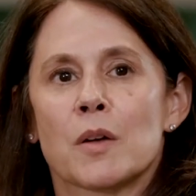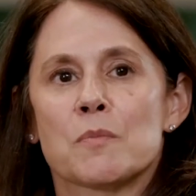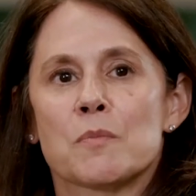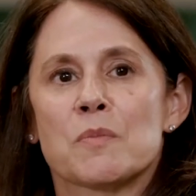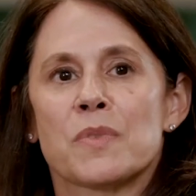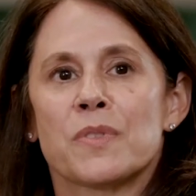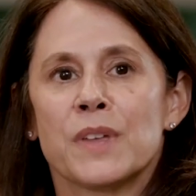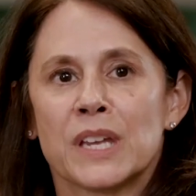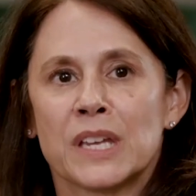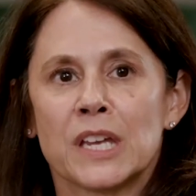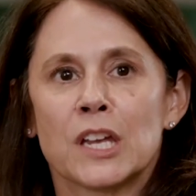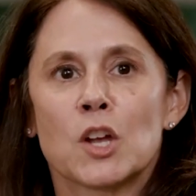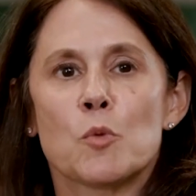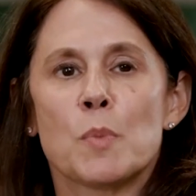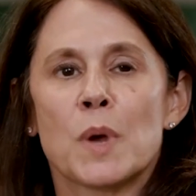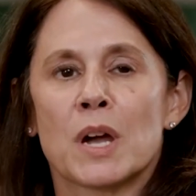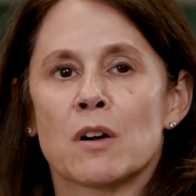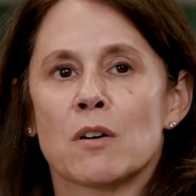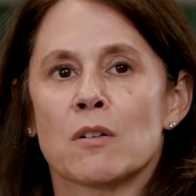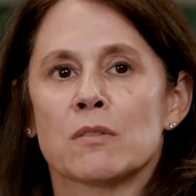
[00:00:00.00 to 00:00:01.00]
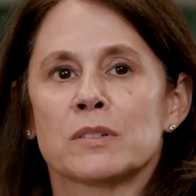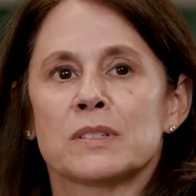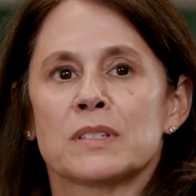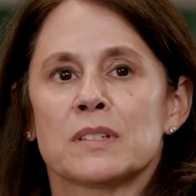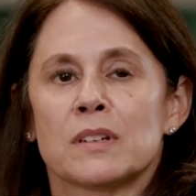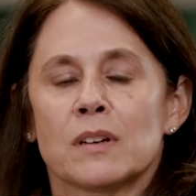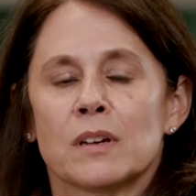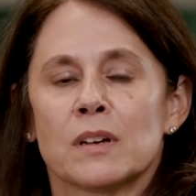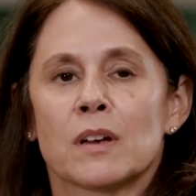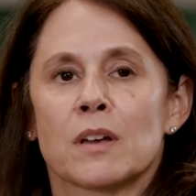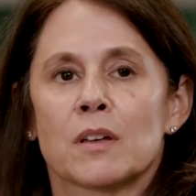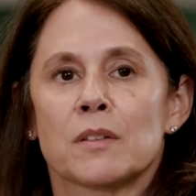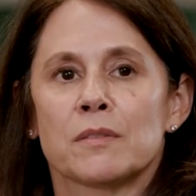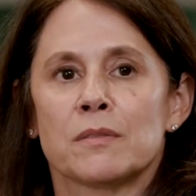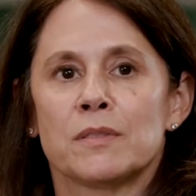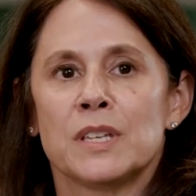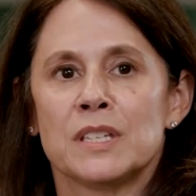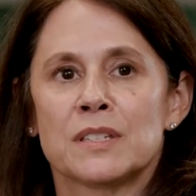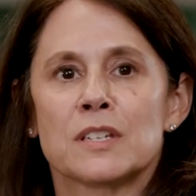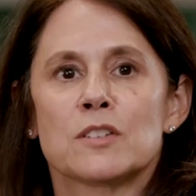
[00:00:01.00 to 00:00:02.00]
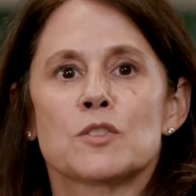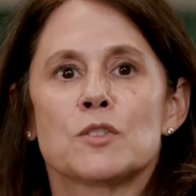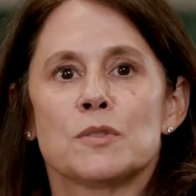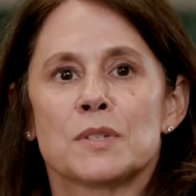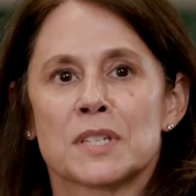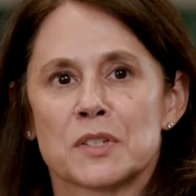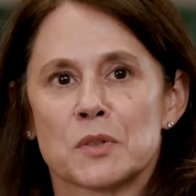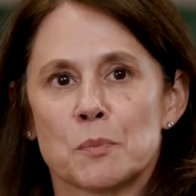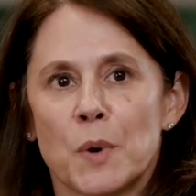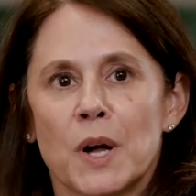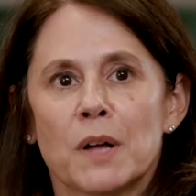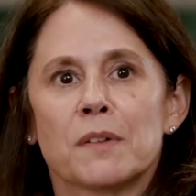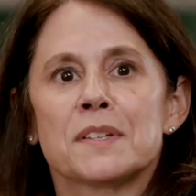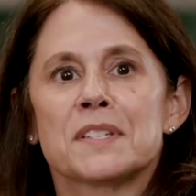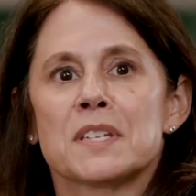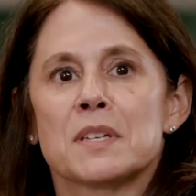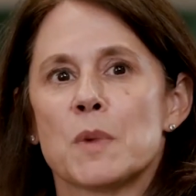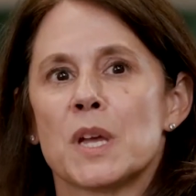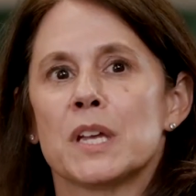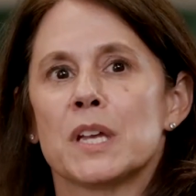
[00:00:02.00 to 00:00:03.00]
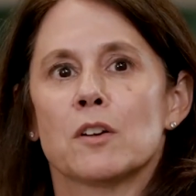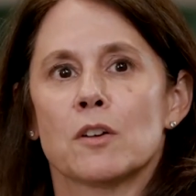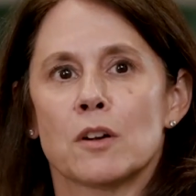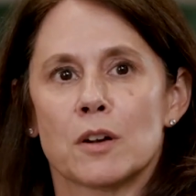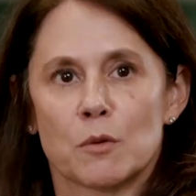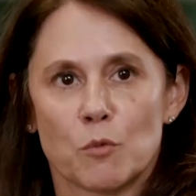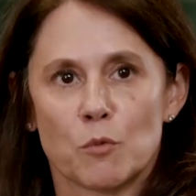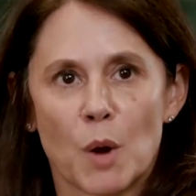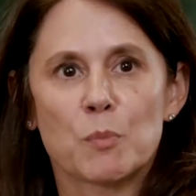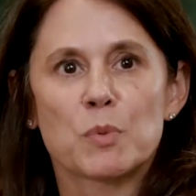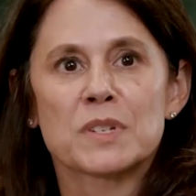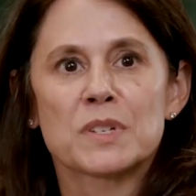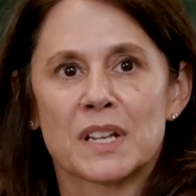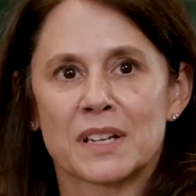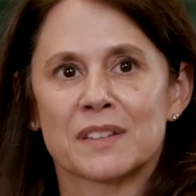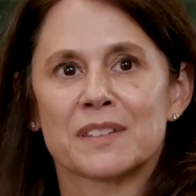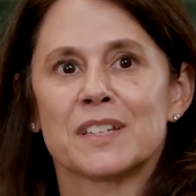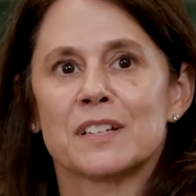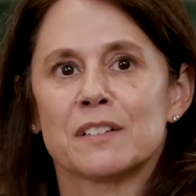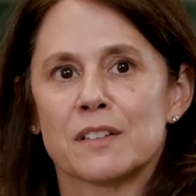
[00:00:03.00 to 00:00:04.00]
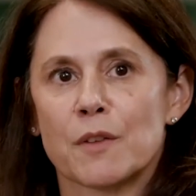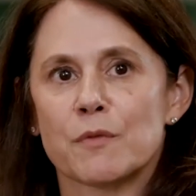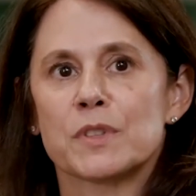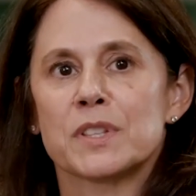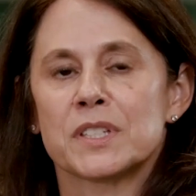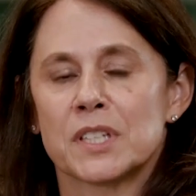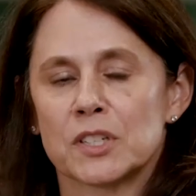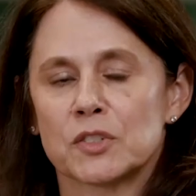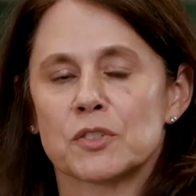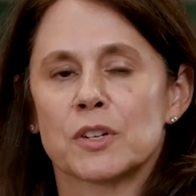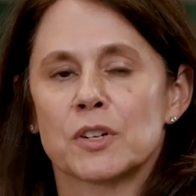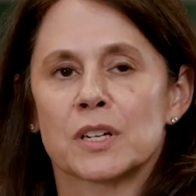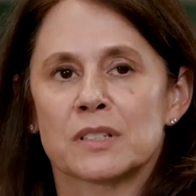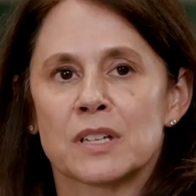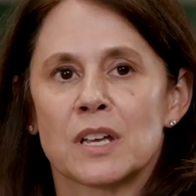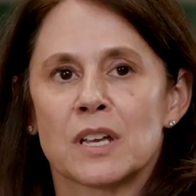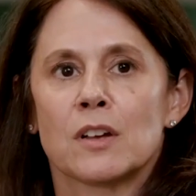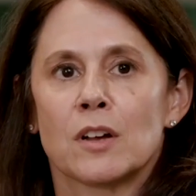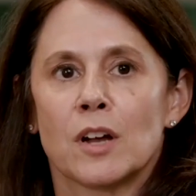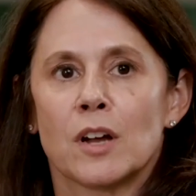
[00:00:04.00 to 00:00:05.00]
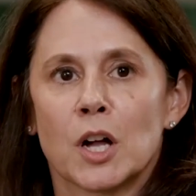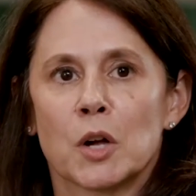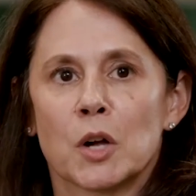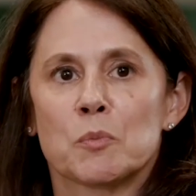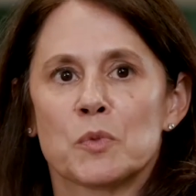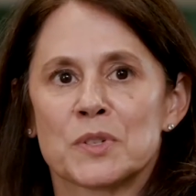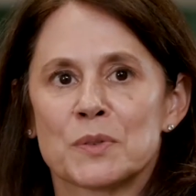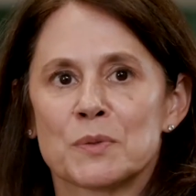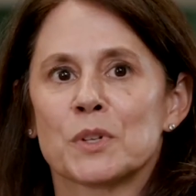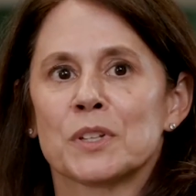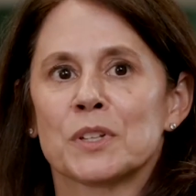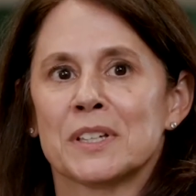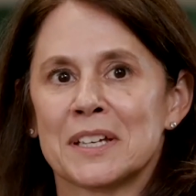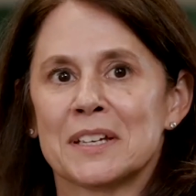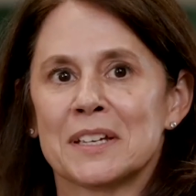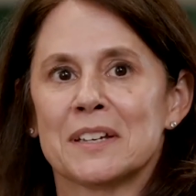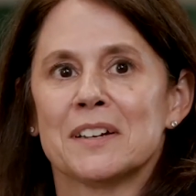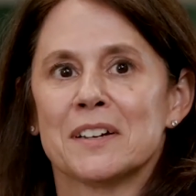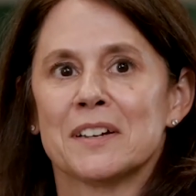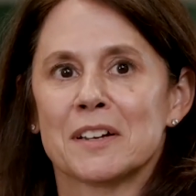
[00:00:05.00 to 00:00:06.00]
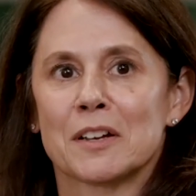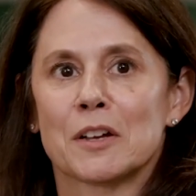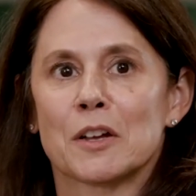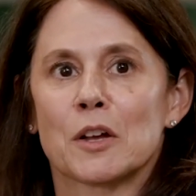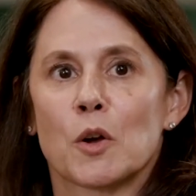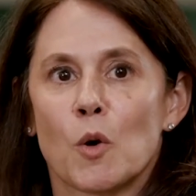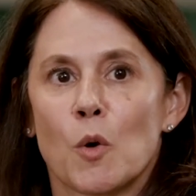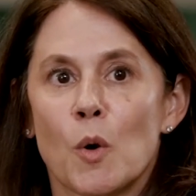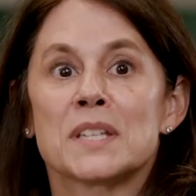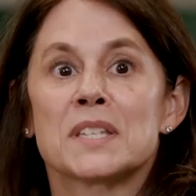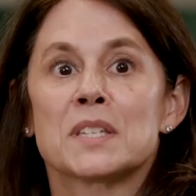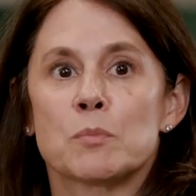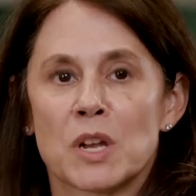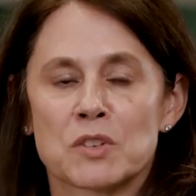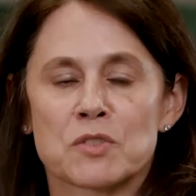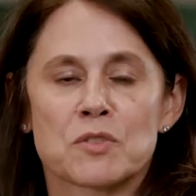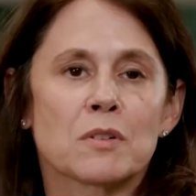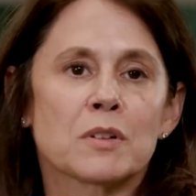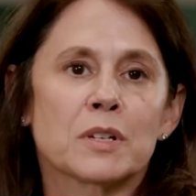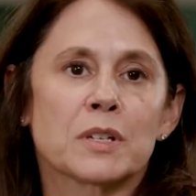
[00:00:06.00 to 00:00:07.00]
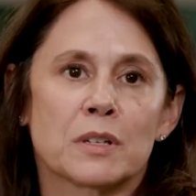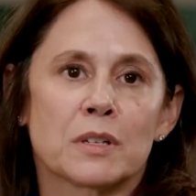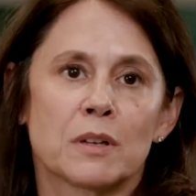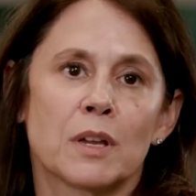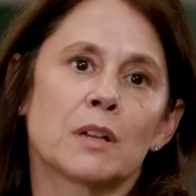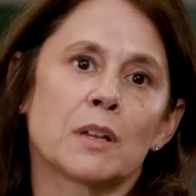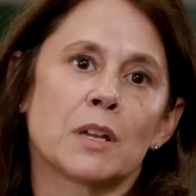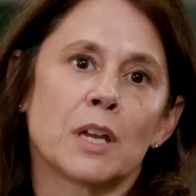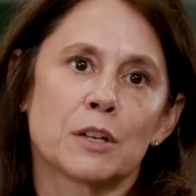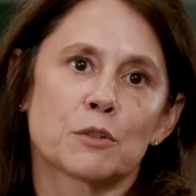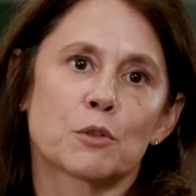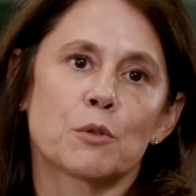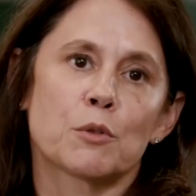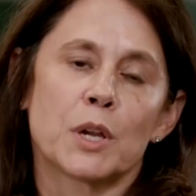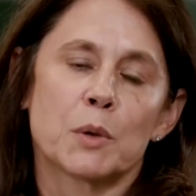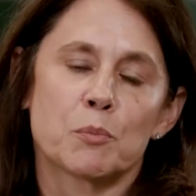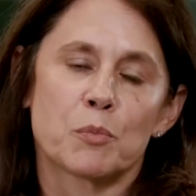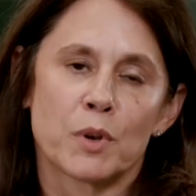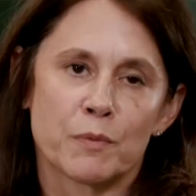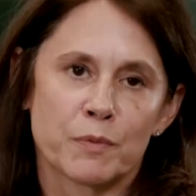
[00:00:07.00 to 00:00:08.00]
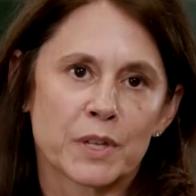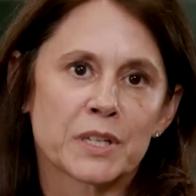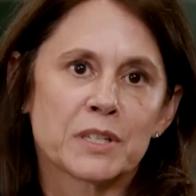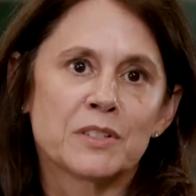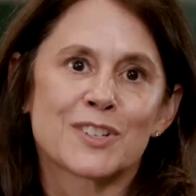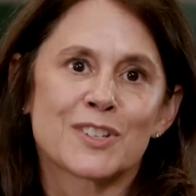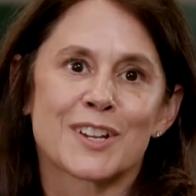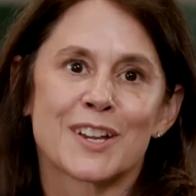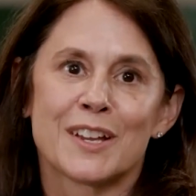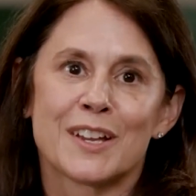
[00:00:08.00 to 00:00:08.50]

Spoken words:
thinking about these issues as a policymaker and representing the 11th district was really quite special and a great privilege.